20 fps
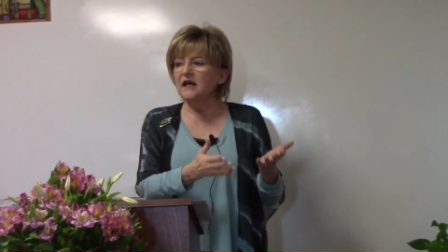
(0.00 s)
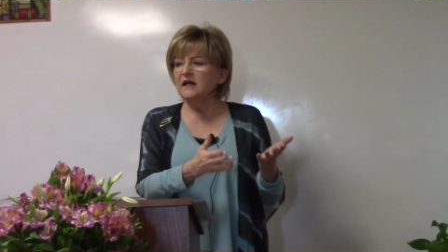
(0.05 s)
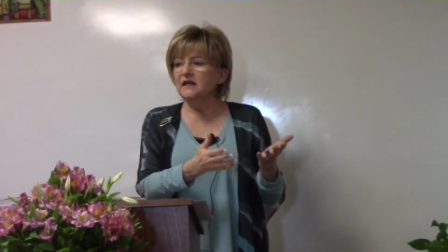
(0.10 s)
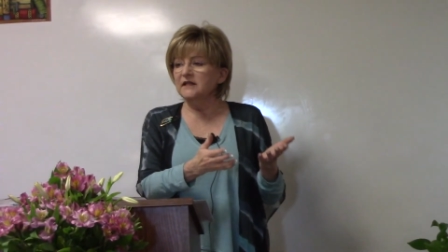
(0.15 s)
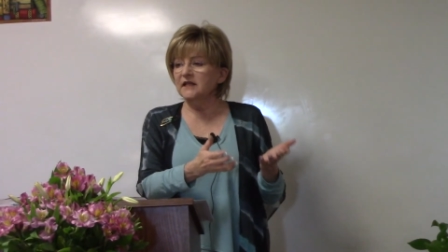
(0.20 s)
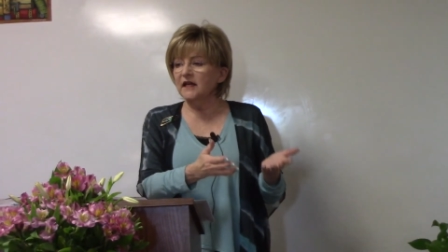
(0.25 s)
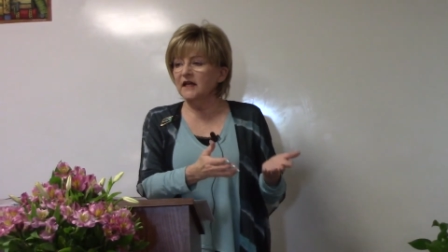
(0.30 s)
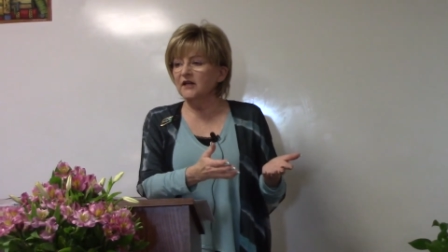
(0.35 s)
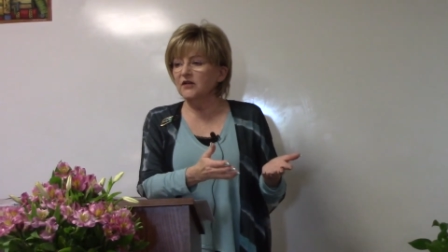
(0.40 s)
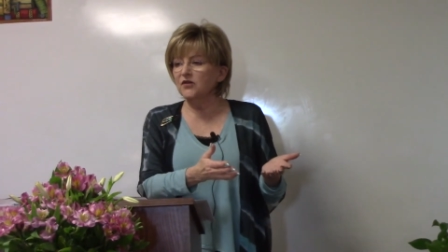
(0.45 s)

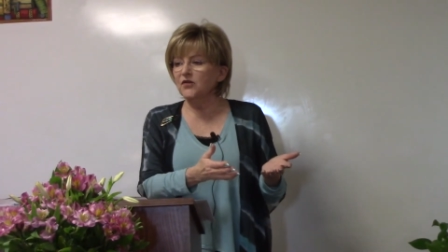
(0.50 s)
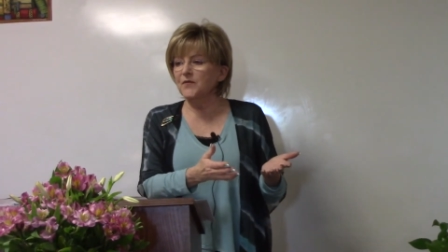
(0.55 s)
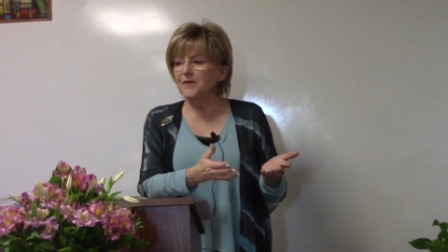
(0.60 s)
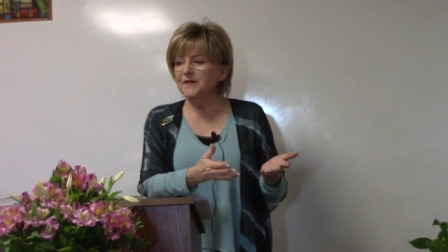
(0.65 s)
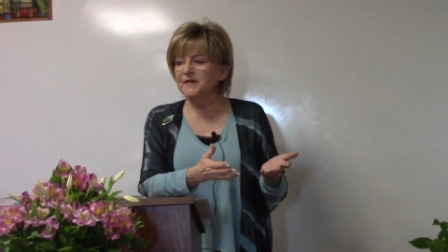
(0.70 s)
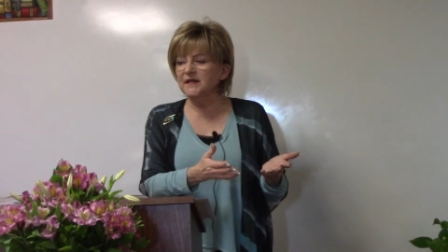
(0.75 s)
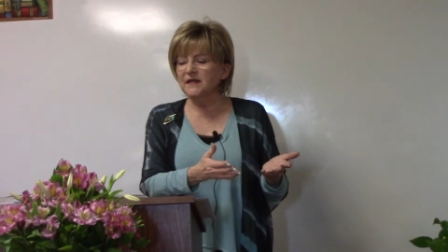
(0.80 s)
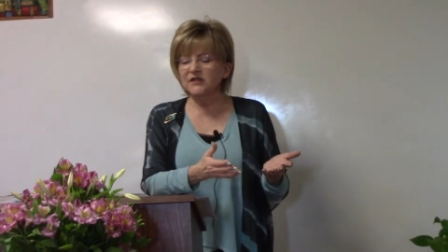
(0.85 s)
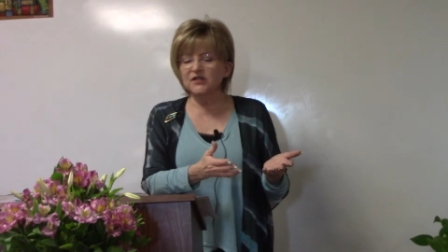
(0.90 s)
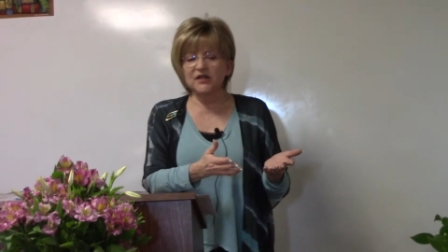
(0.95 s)
to get a new
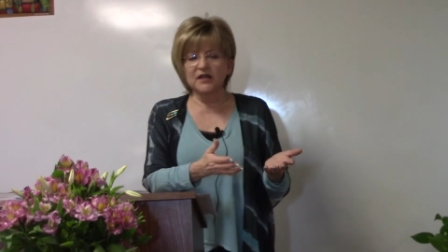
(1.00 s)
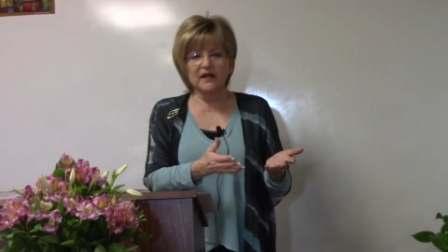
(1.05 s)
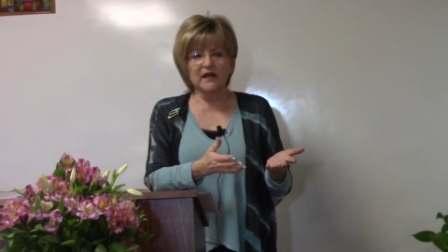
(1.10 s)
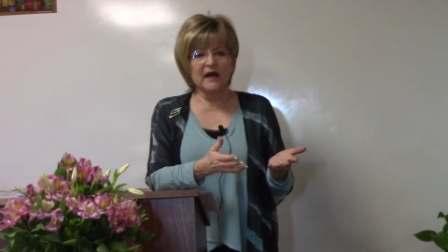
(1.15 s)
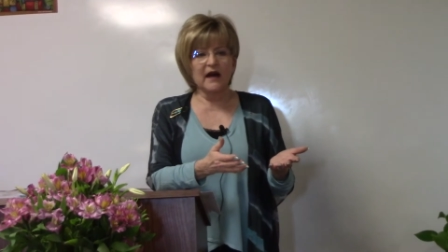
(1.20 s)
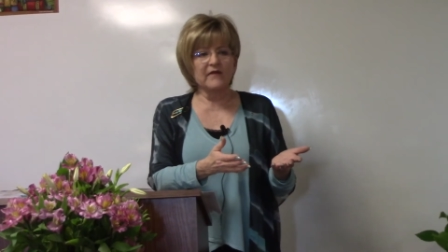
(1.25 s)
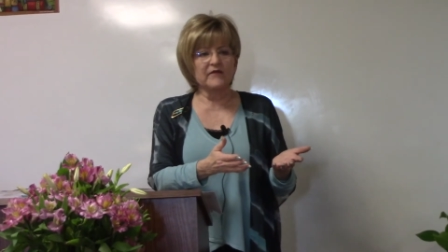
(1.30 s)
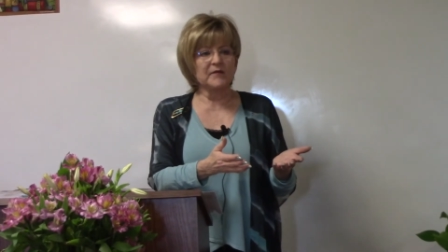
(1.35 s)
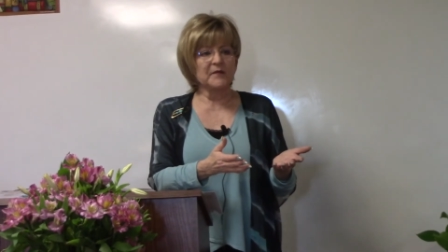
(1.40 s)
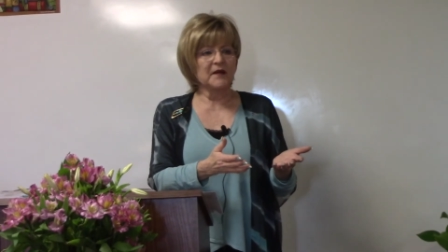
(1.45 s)
position in
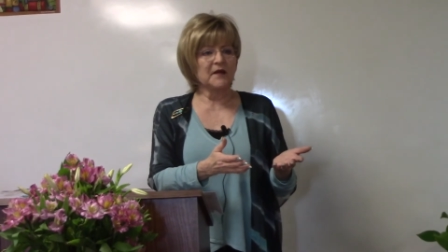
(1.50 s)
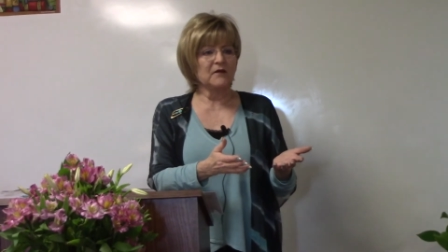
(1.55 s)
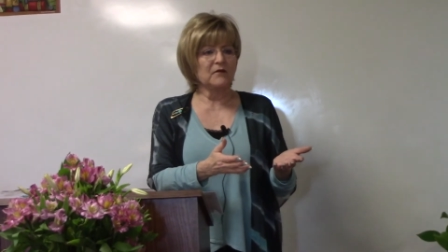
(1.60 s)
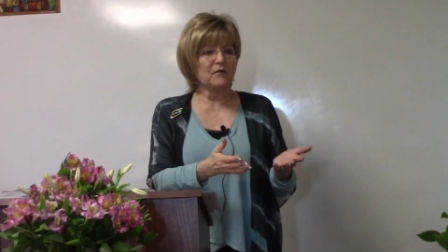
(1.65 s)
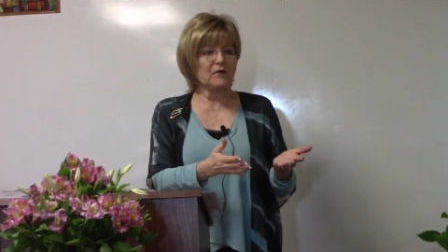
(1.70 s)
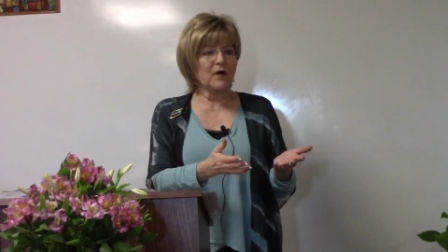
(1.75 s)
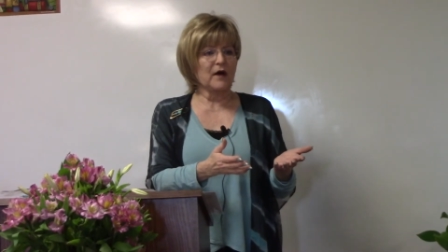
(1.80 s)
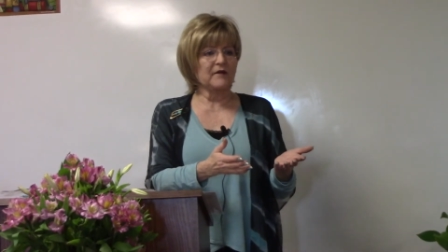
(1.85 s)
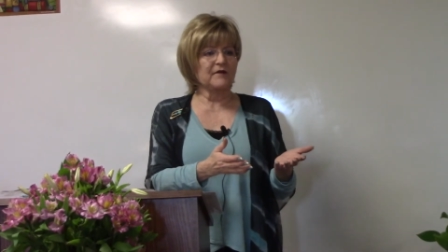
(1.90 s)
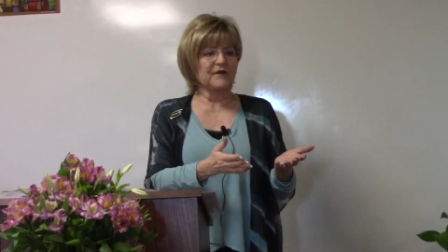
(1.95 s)
government,
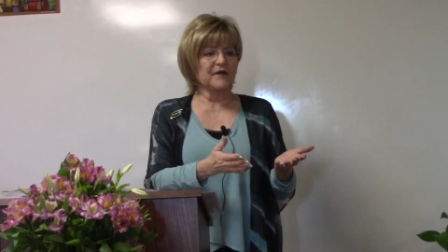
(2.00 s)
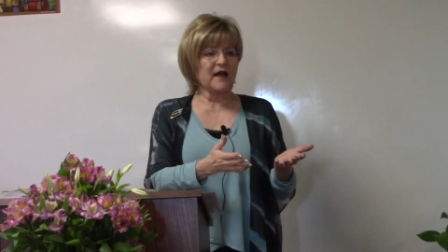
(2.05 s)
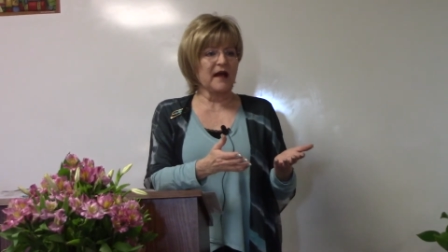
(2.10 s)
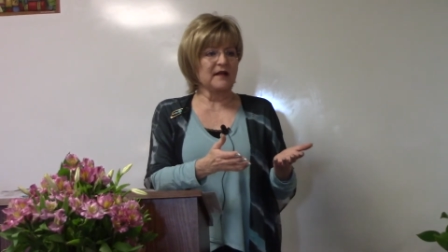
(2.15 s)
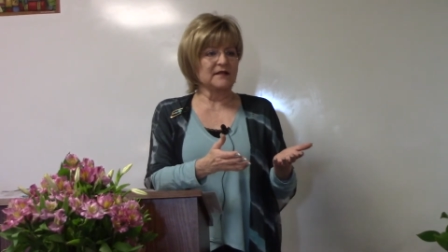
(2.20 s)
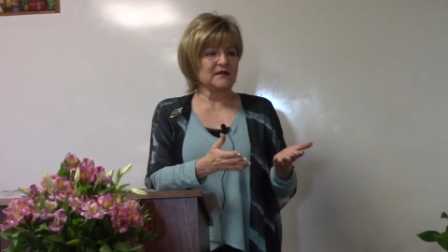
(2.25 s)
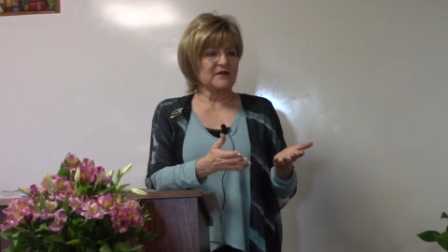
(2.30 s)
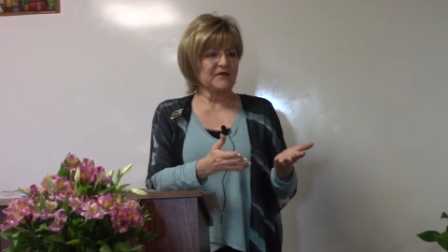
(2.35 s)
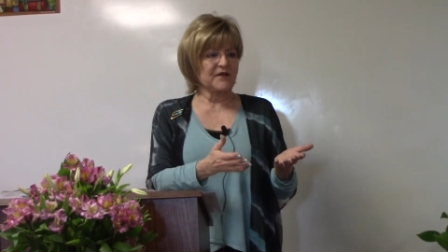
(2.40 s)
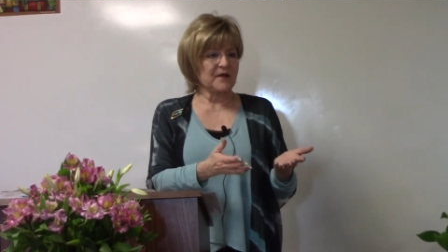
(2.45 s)
what
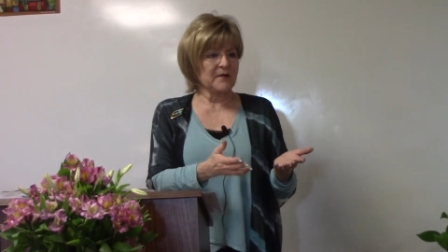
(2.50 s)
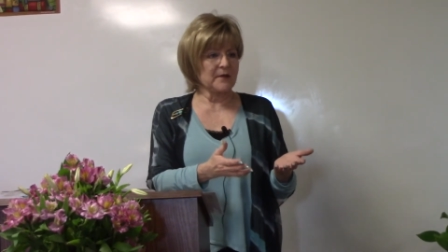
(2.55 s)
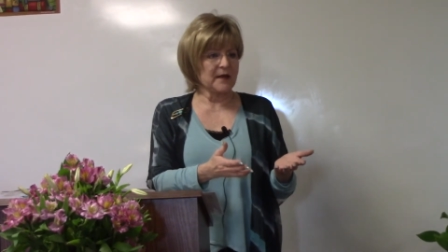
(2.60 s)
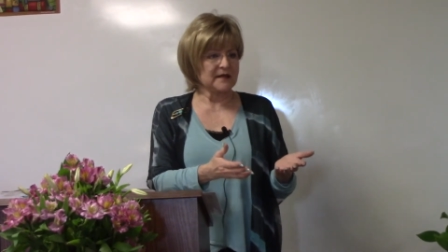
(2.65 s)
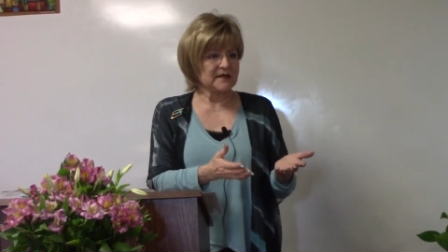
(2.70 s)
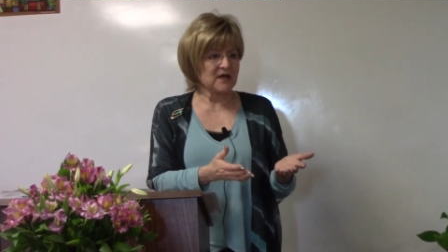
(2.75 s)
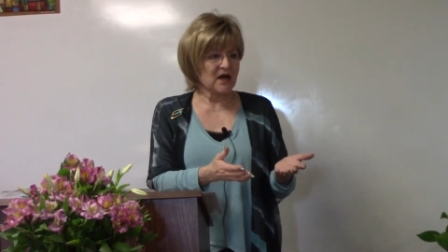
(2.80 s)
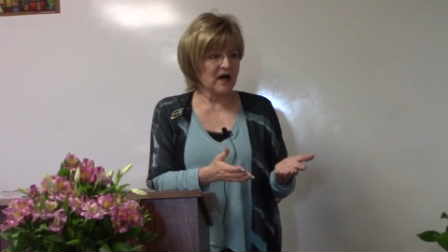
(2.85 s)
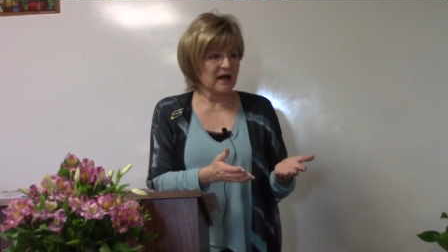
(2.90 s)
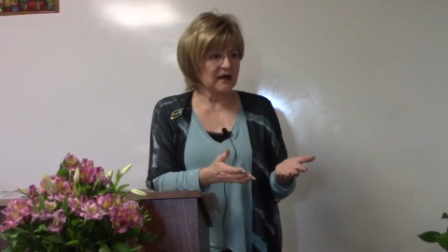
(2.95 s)
philosophy am I
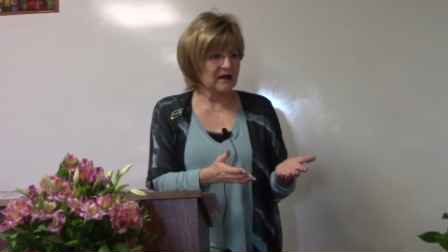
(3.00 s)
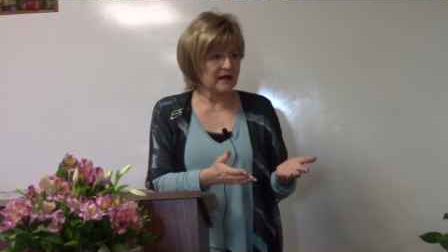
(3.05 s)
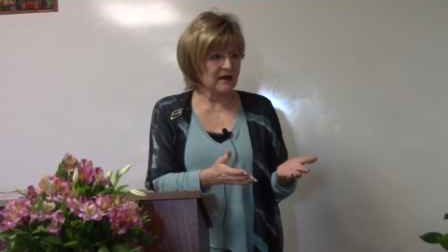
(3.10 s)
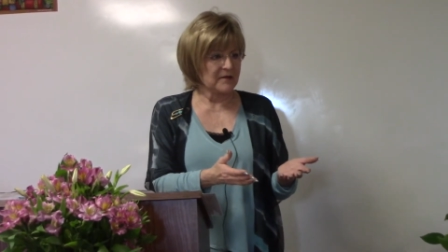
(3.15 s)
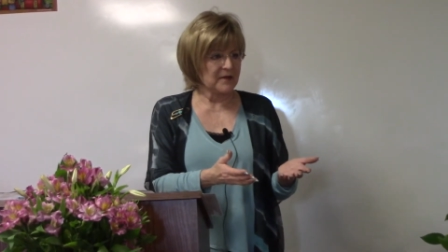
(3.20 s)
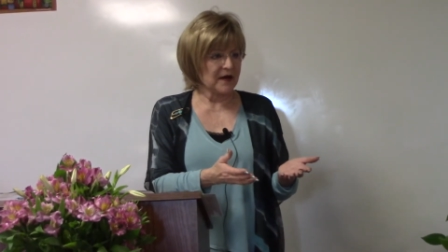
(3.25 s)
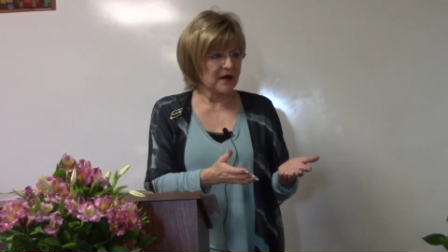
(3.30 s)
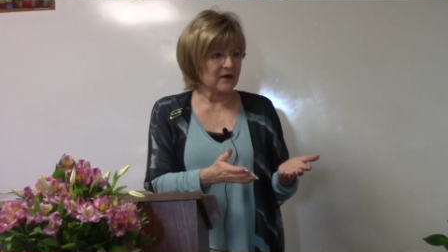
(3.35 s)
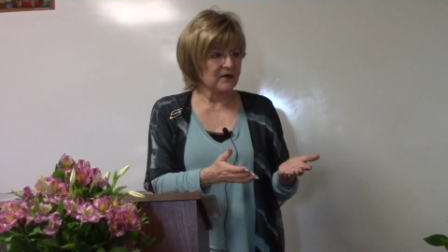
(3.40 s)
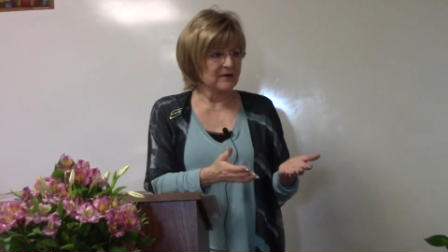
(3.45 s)
talking
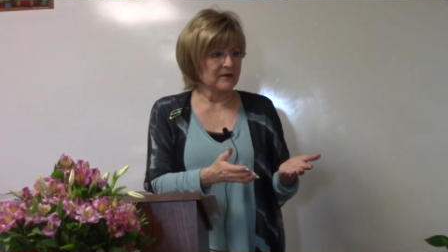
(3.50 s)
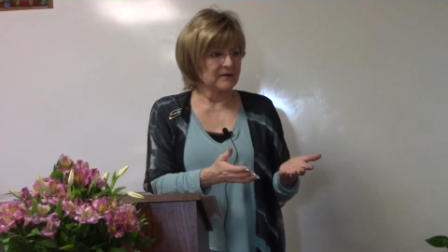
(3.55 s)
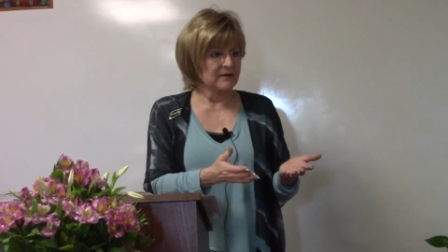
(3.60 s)
about?